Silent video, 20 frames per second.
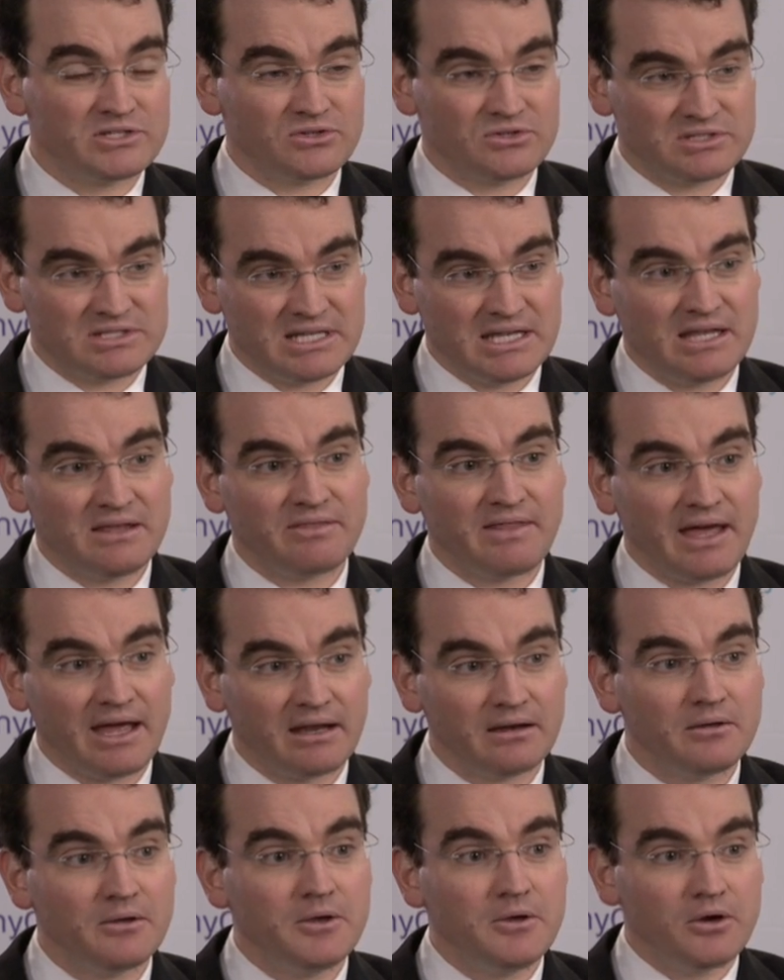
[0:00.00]
So seeing
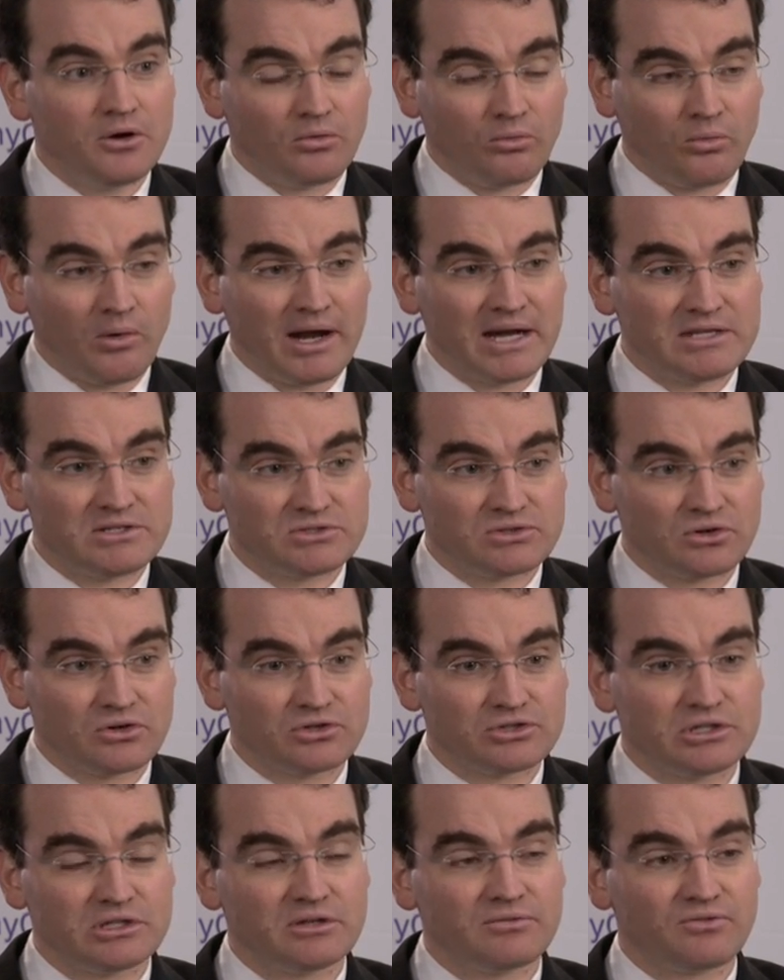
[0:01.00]
that right
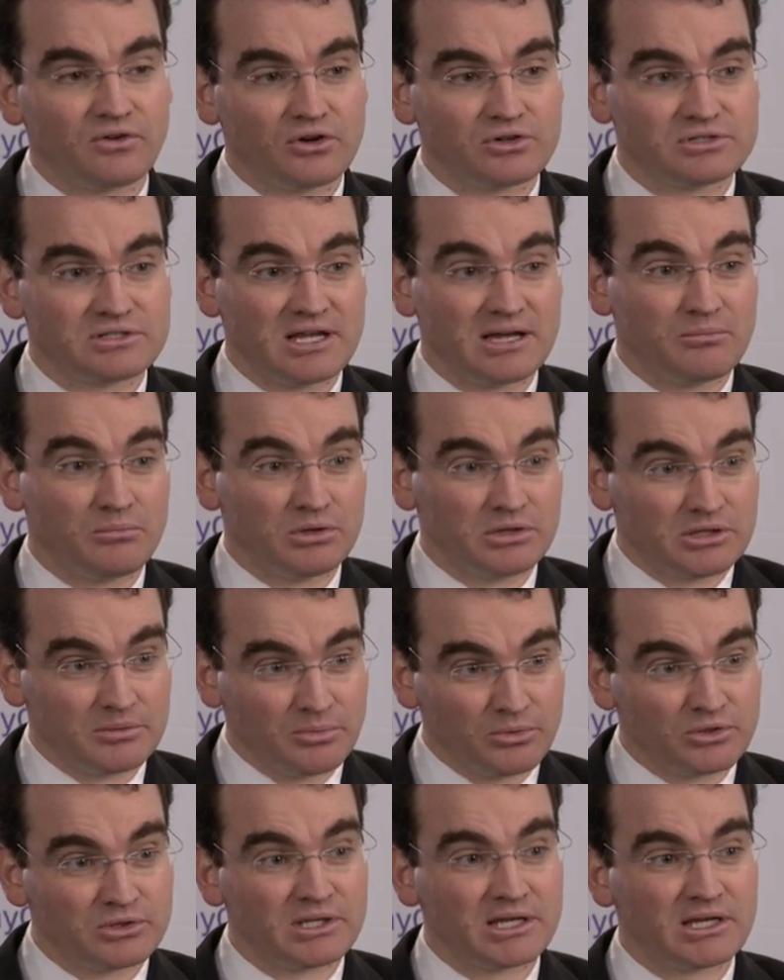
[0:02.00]
surgeon the first time with the
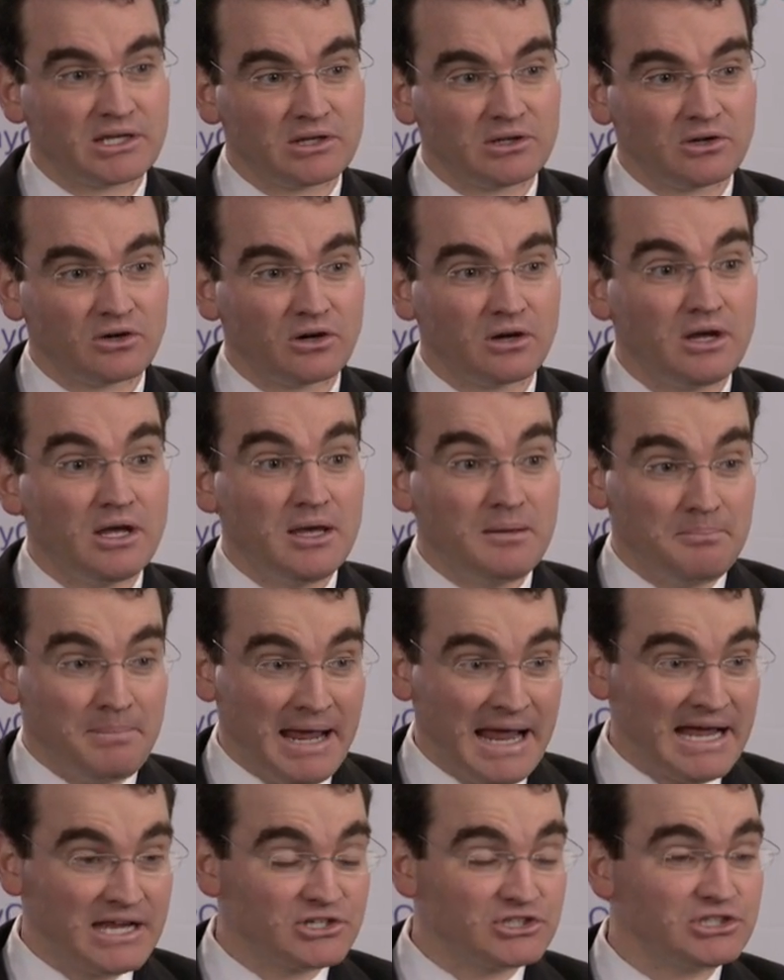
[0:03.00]
particular
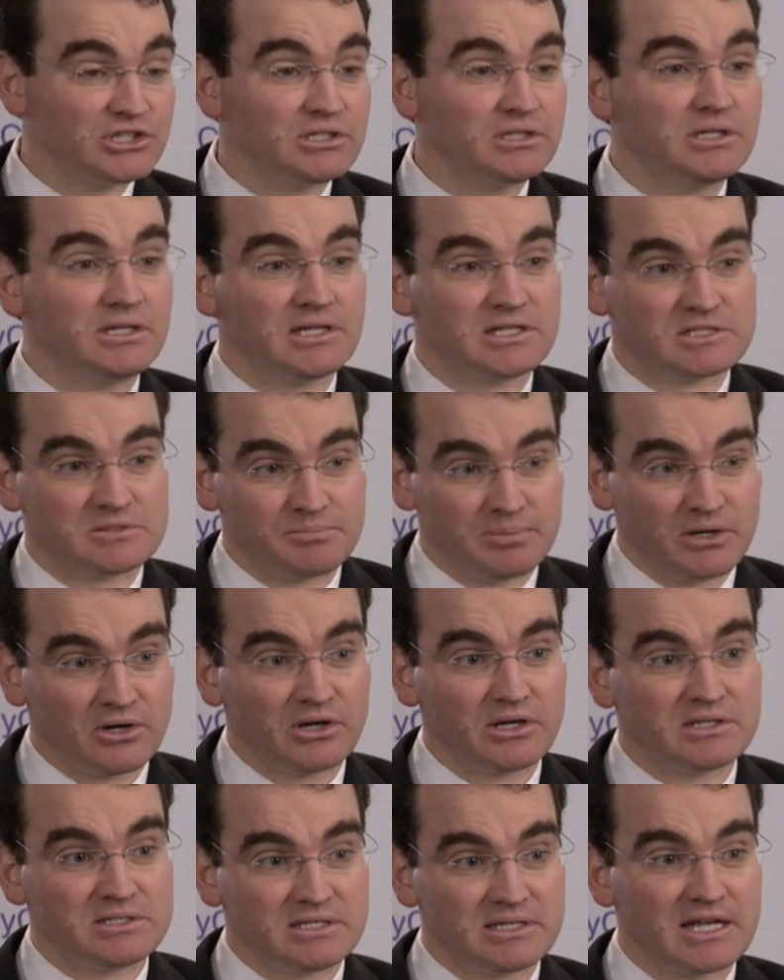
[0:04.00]
passion,
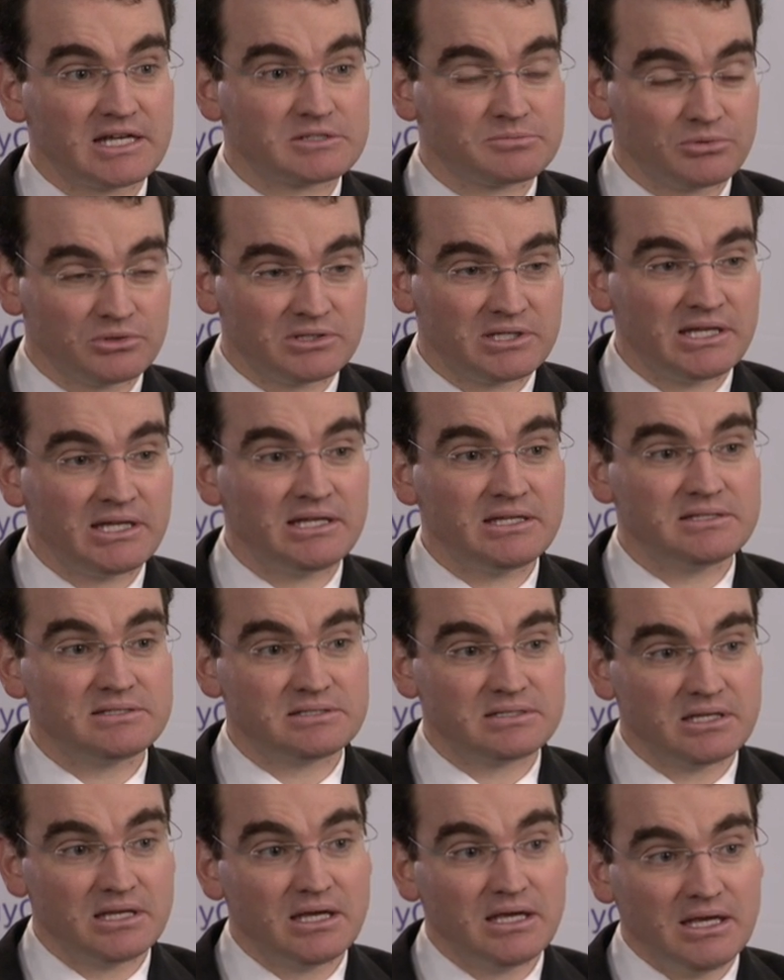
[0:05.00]
experience, and
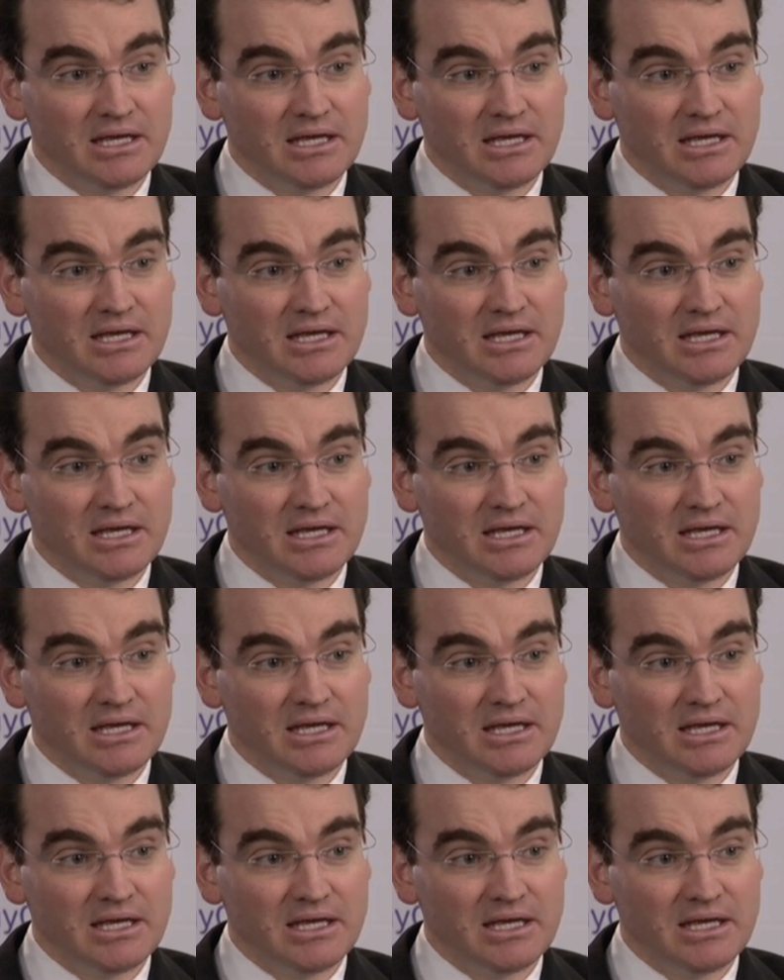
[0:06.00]
expertise